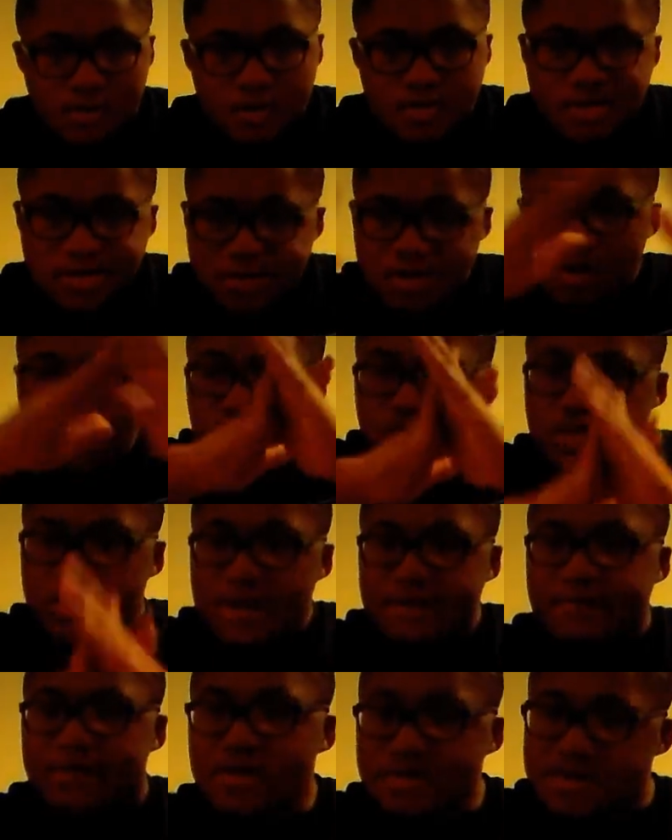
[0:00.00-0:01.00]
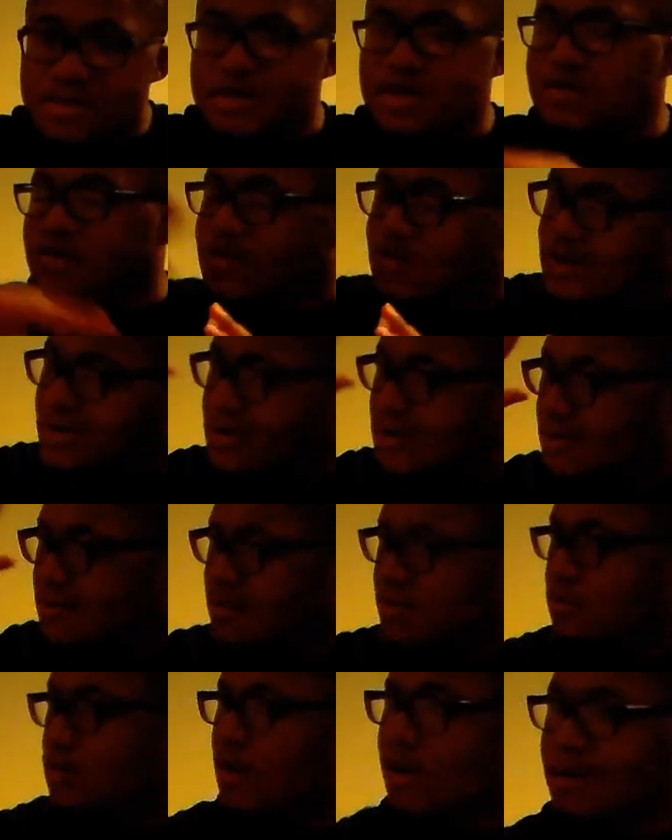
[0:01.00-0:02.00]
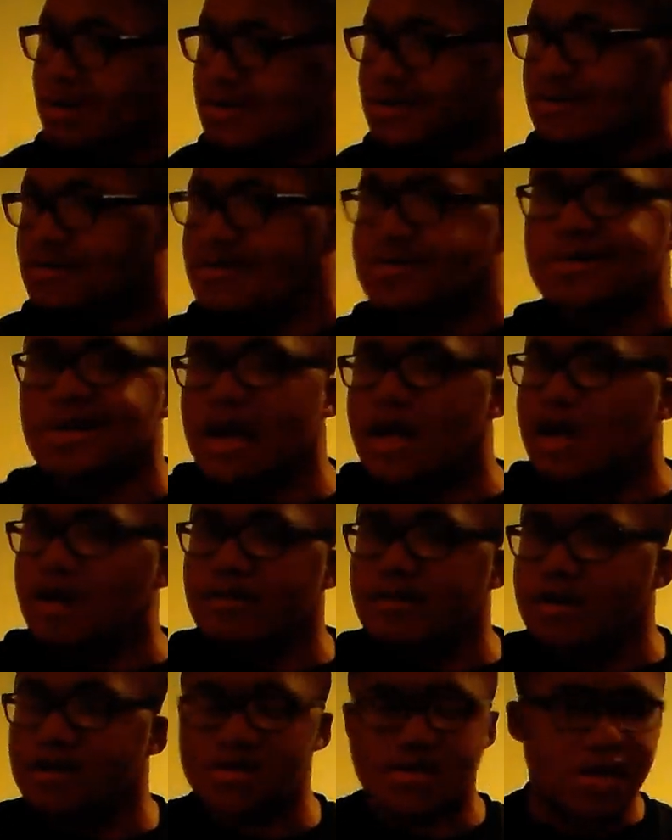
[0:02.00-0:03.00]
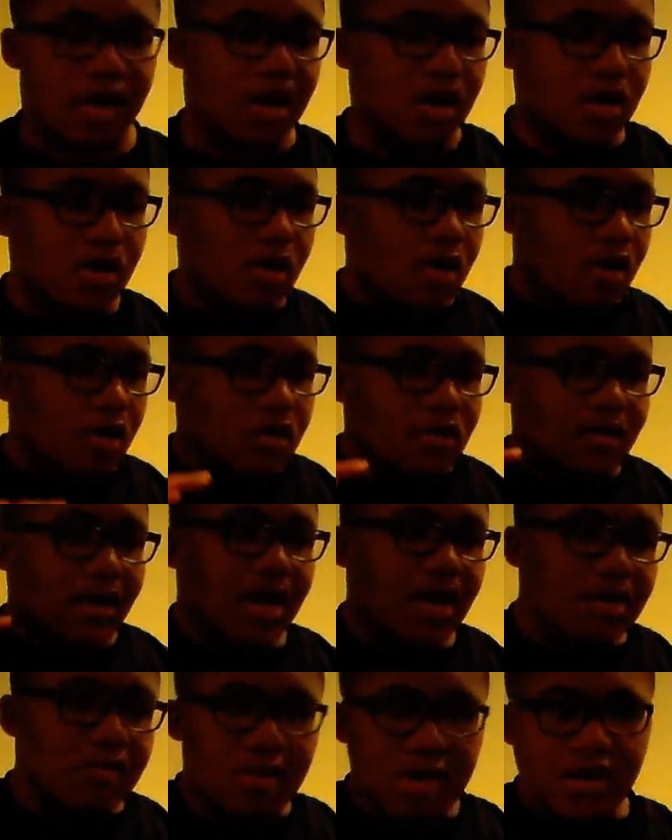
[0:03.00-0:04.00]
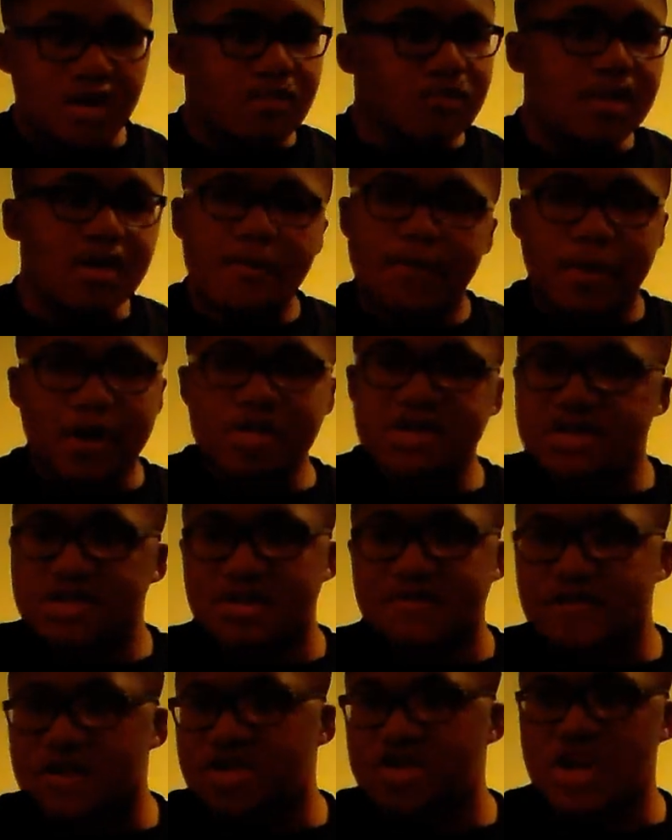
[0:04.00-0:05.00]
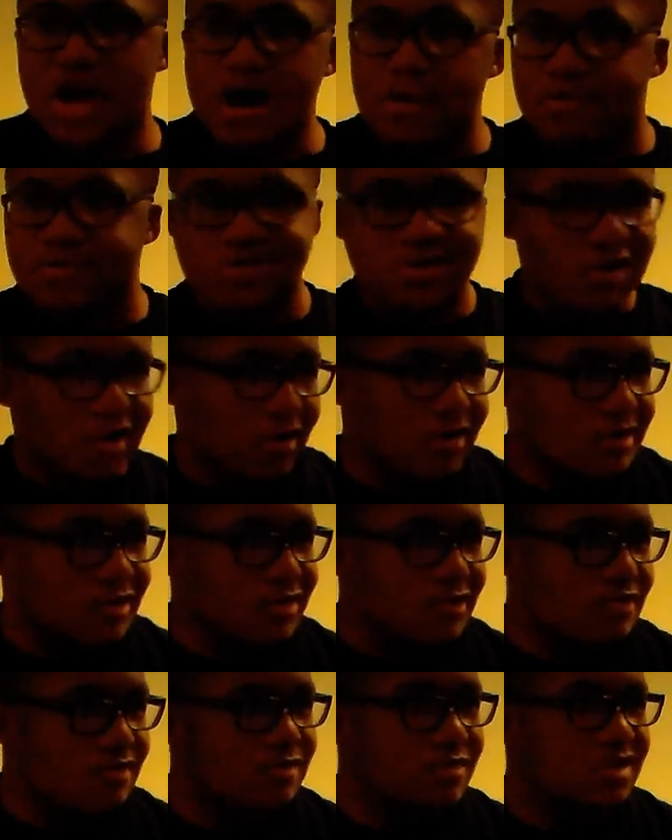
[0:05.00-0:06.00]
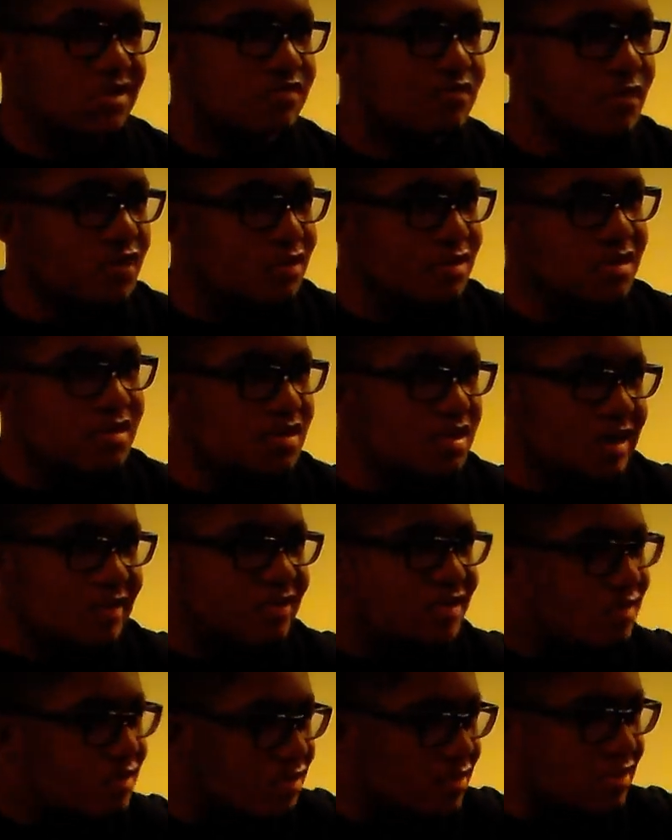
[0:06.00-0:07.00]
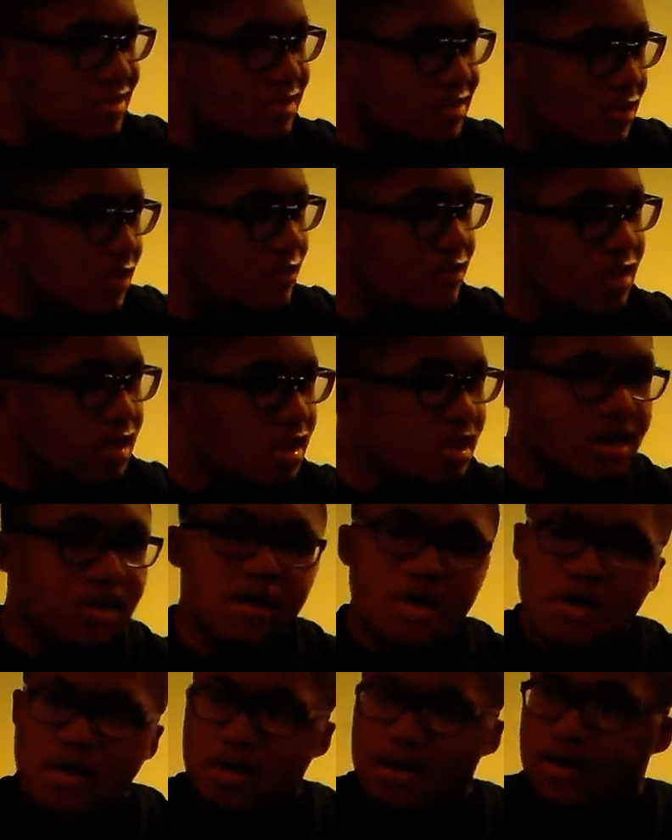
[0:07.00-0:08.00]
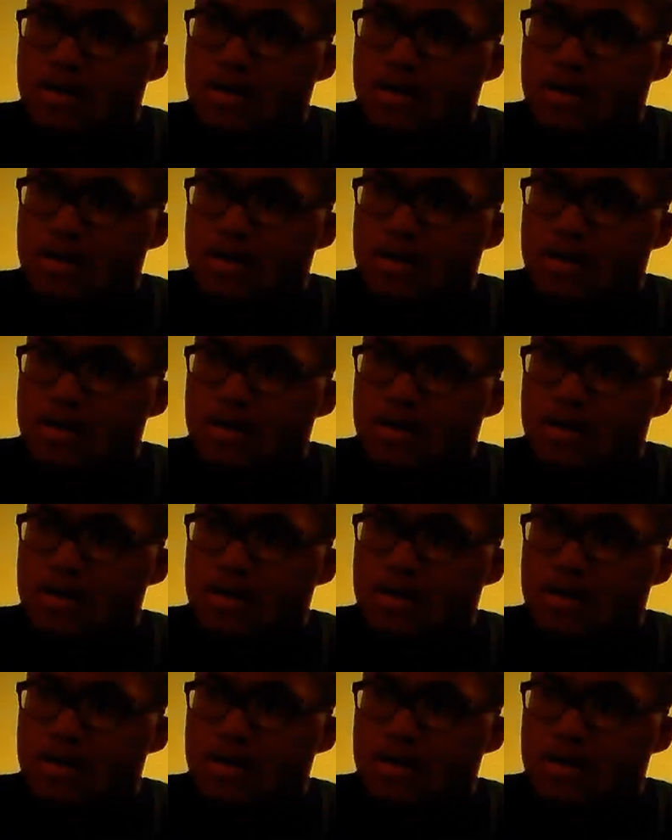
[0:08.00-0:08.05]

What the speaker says: There's a difference between cartoons and anime. Cause like, anime can be a bunch of different genres. Cartoons, most of the times, is just the same thing.